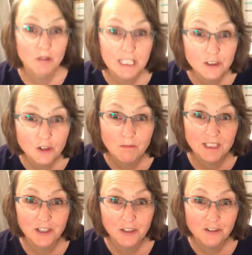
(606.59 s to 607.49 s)
windows
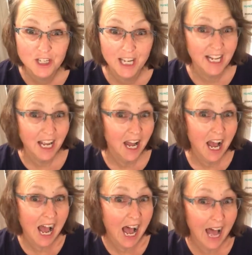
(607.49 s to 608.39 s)
and your fill, but
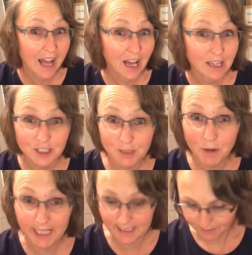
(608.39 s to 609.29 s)

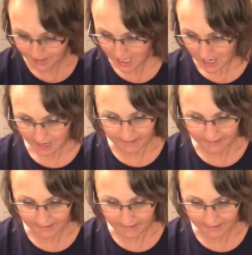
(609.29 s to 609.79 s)
fantastic on